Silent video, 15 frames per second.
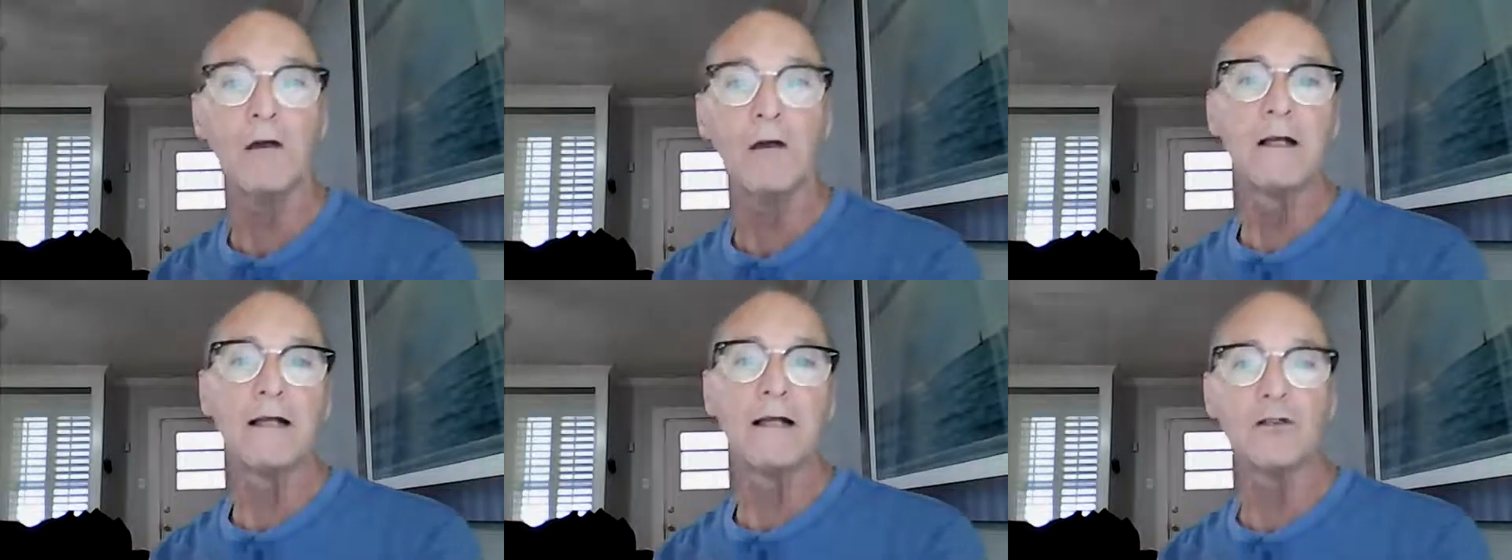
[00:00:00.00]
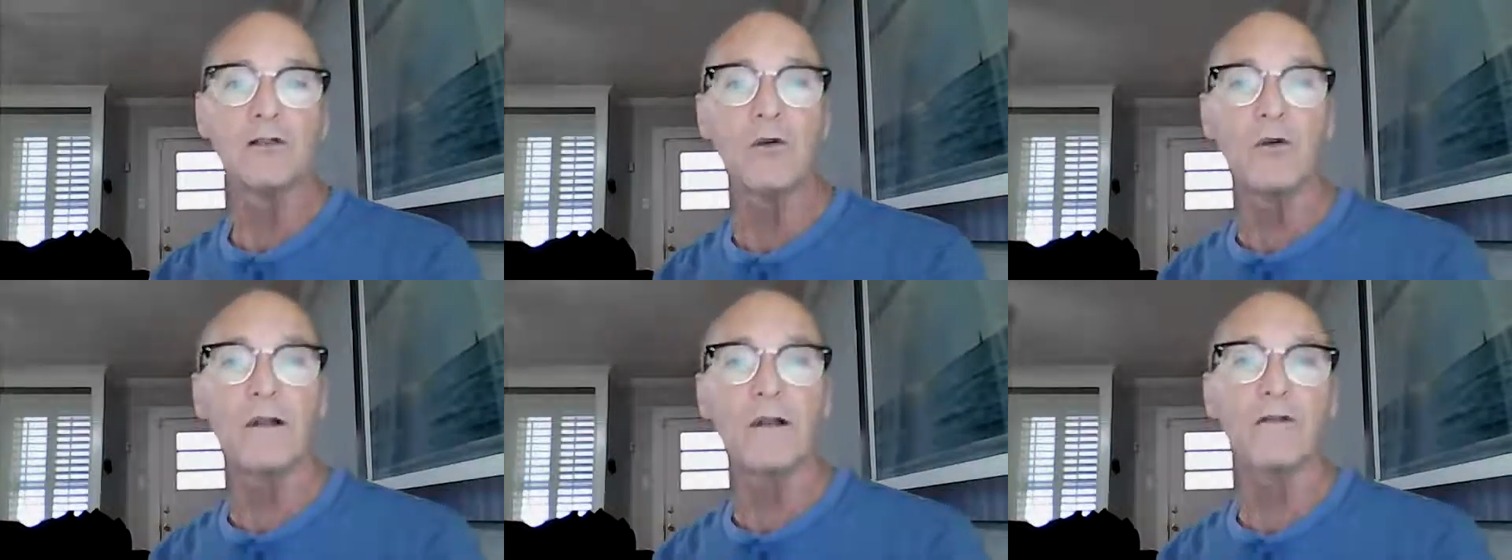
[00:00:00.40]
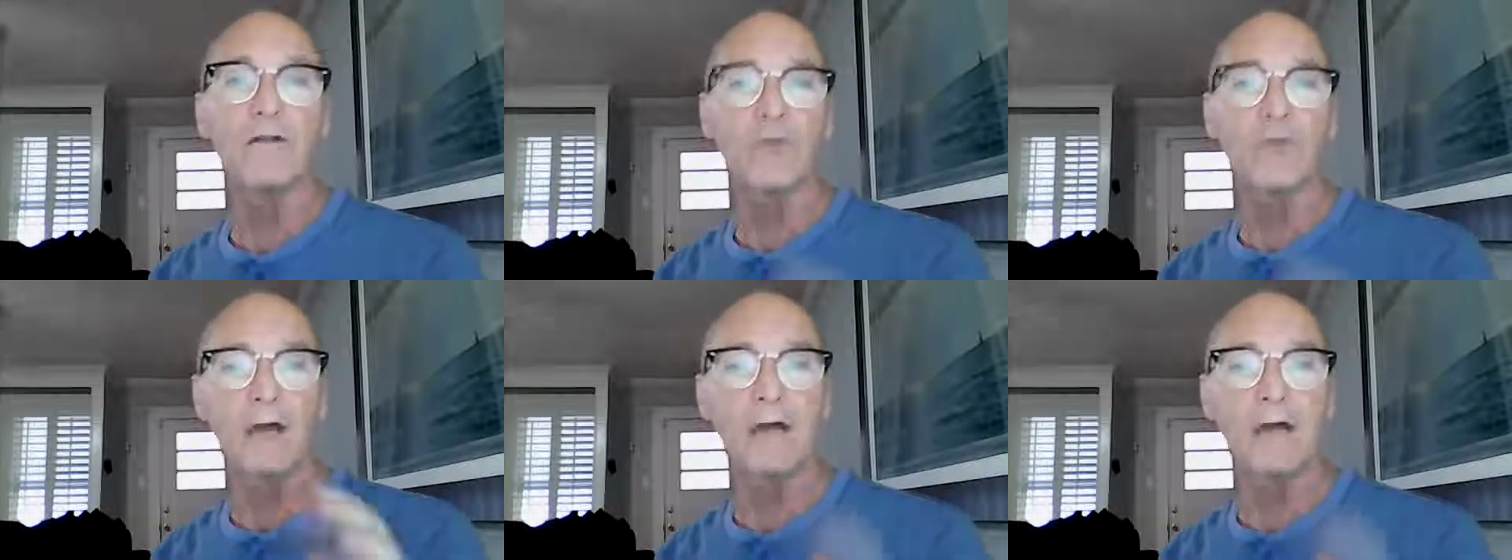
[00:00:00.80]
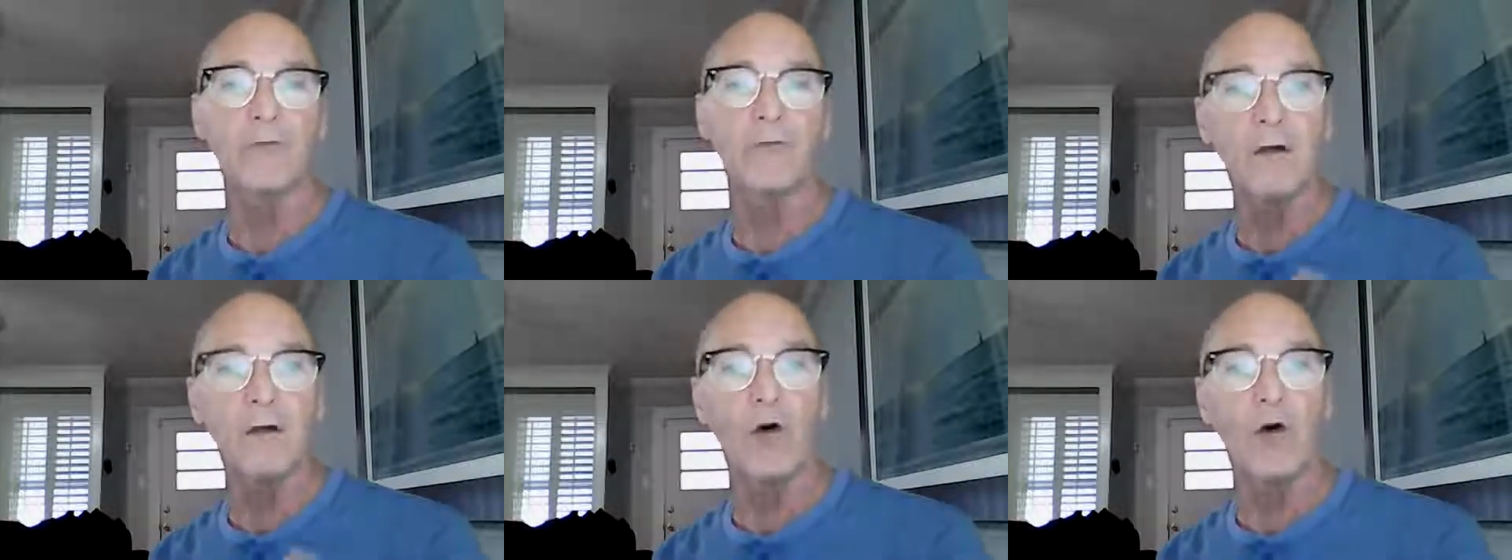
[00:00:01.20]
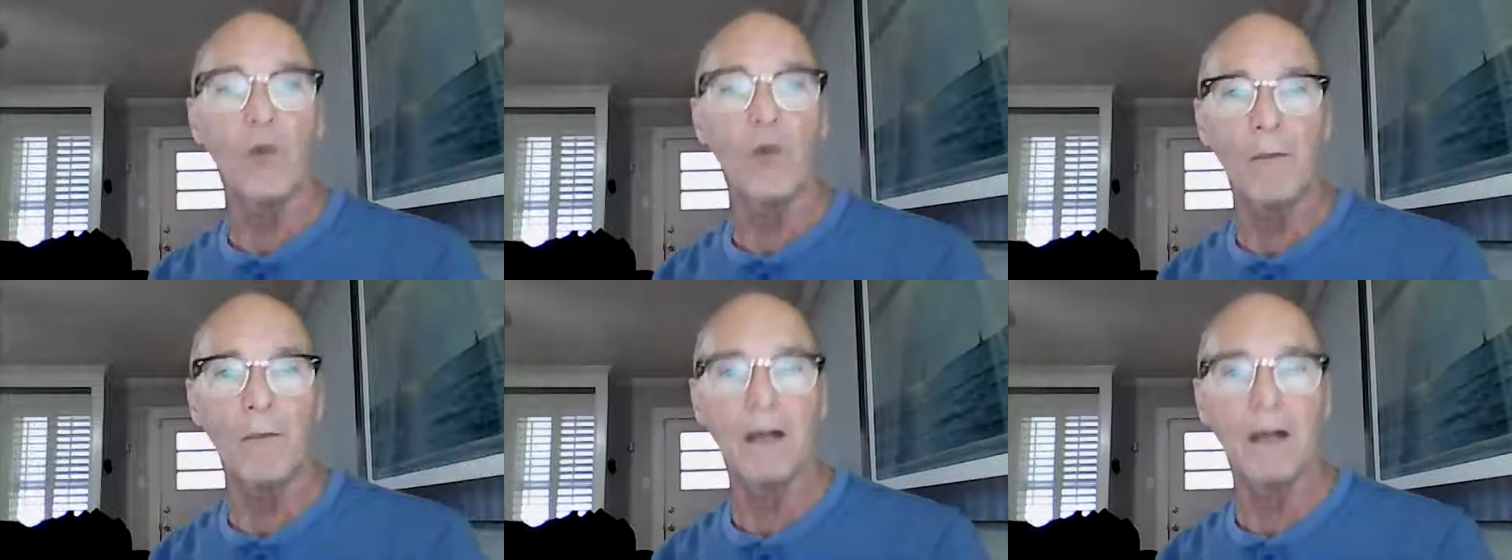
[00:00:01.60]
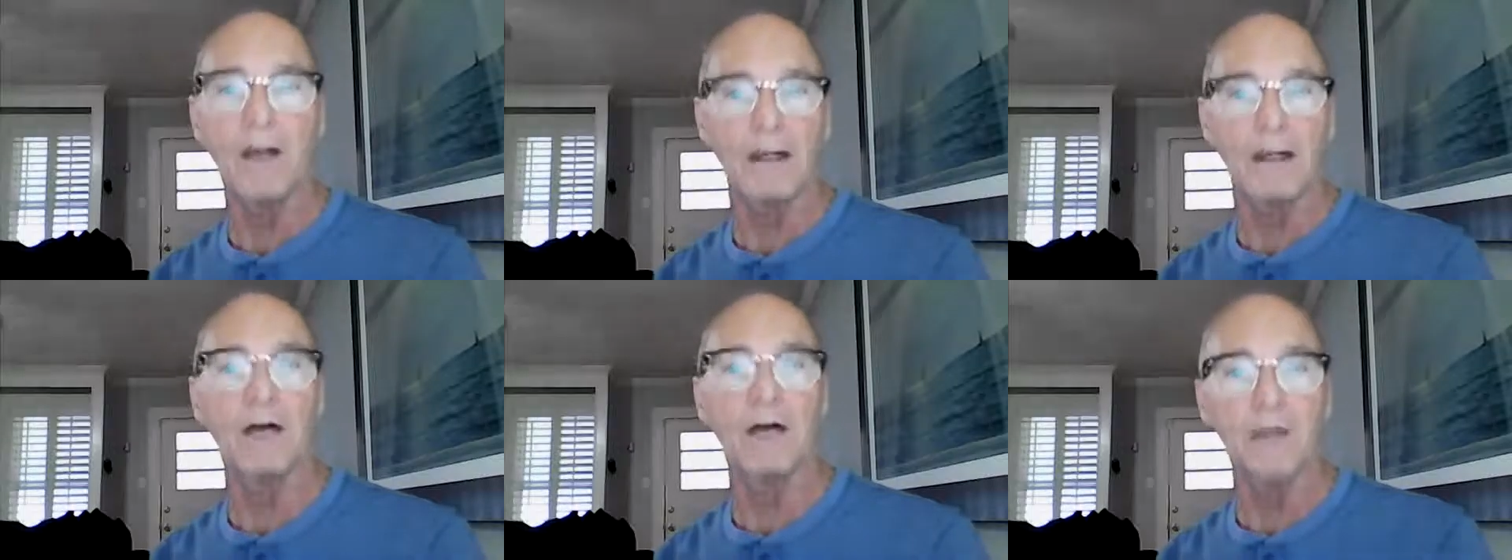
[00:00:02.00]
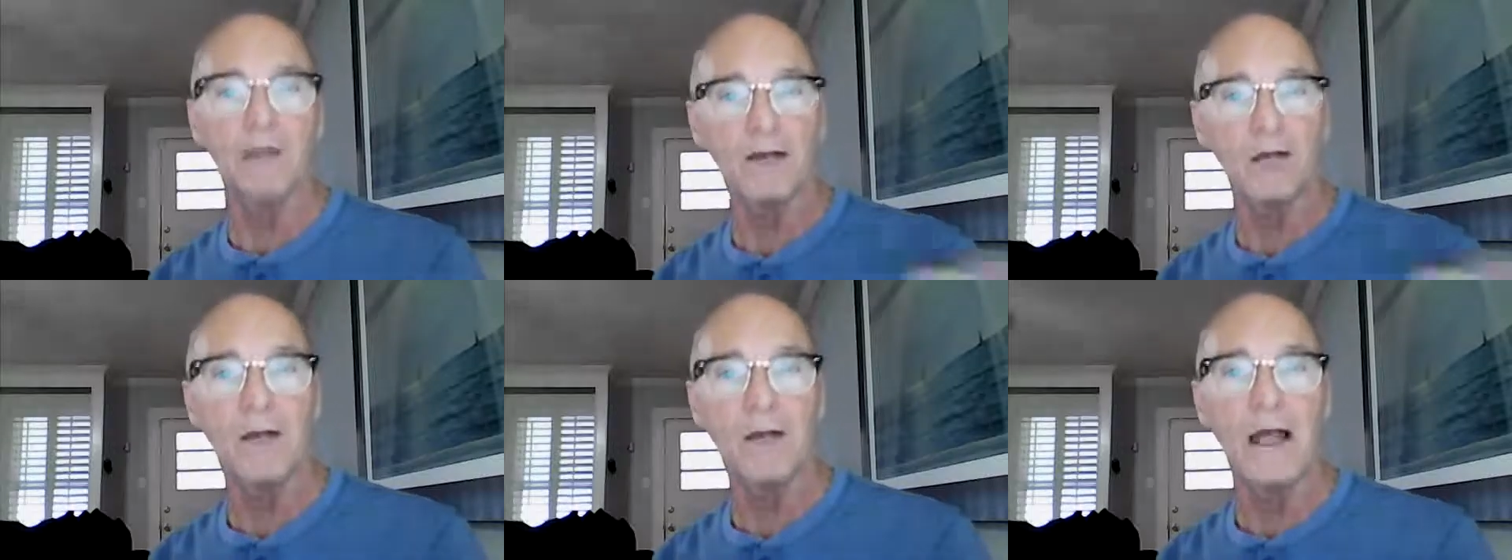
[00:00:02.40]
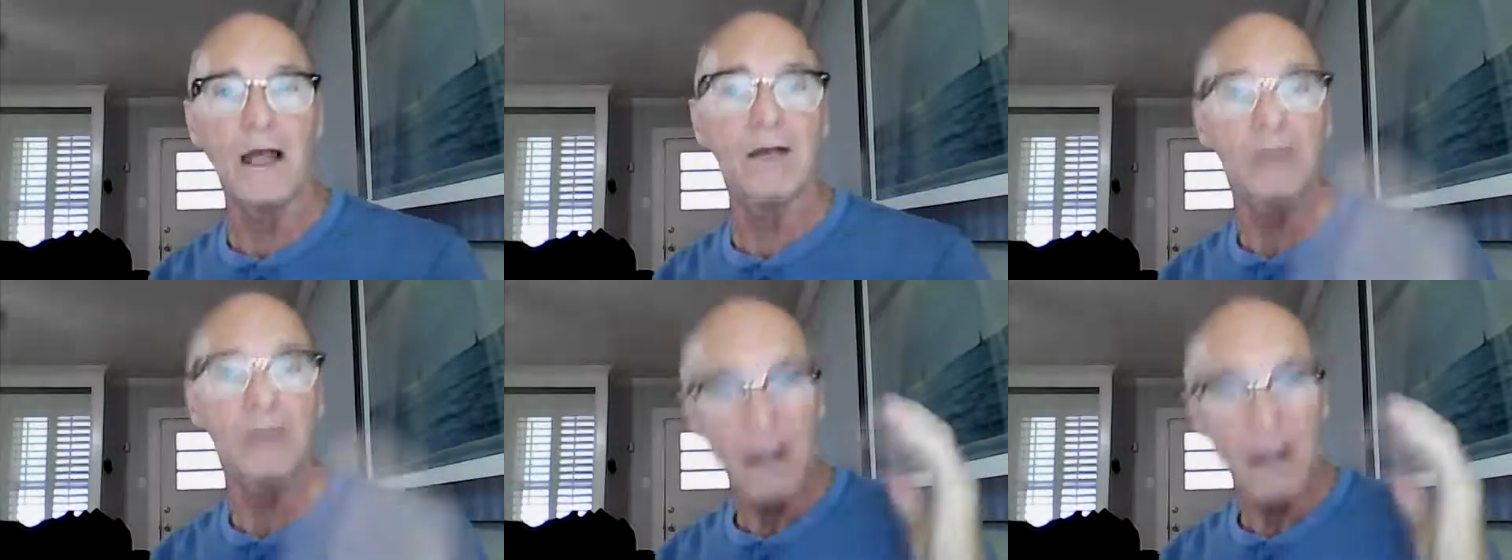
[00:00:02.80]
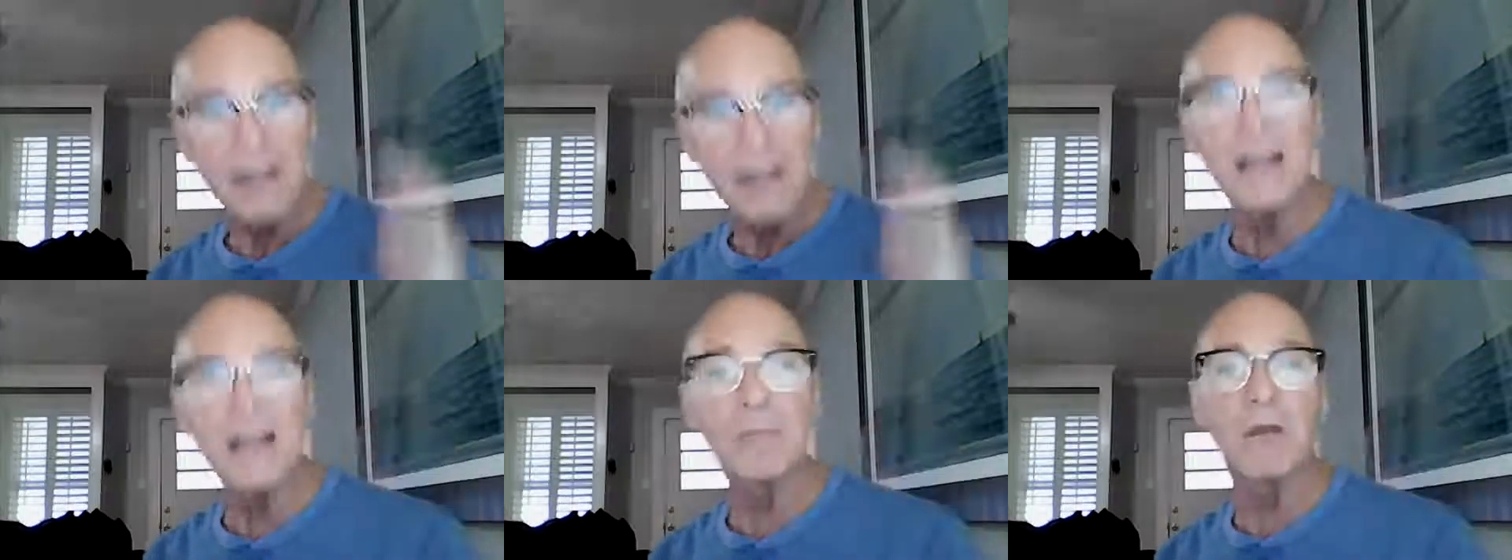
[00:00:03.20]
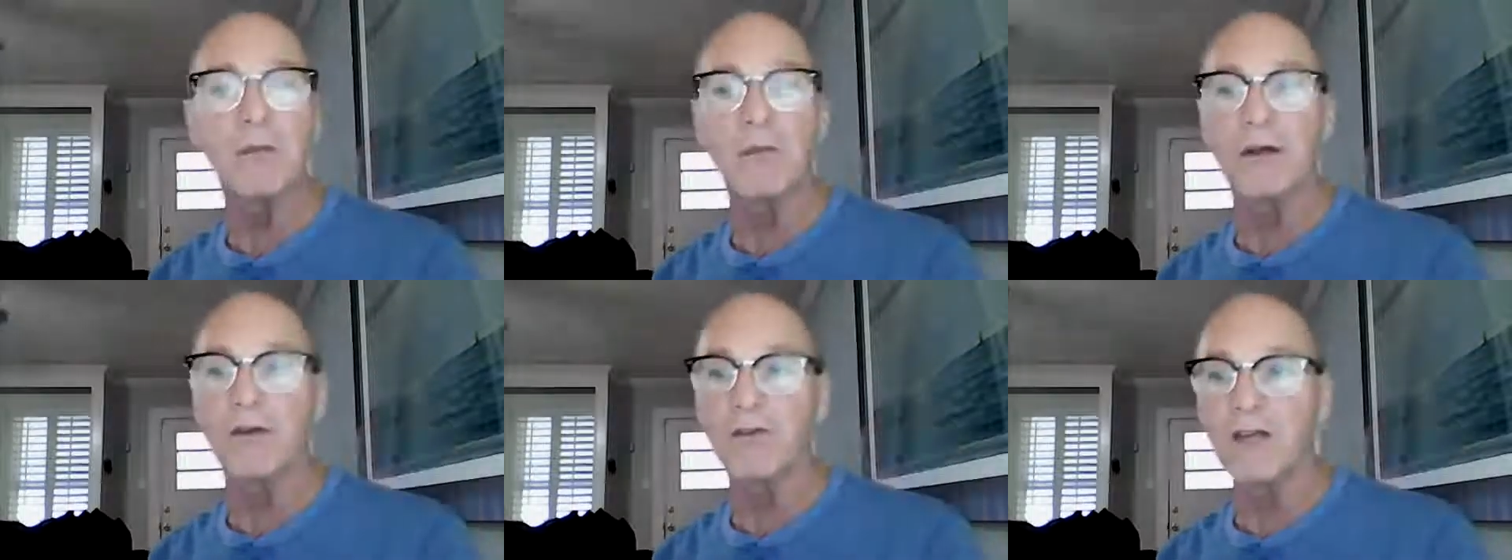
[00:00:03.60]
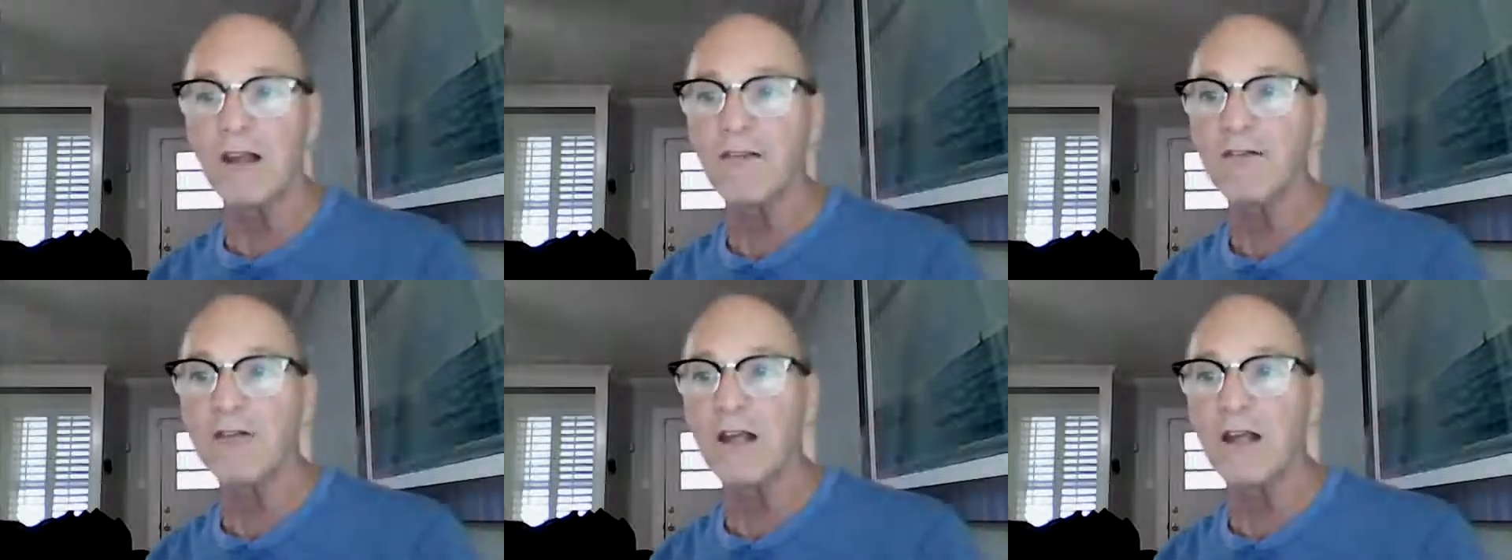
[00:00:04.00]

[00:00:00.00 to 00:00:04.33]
and do this for every old mail account that you have. Keep them in a safe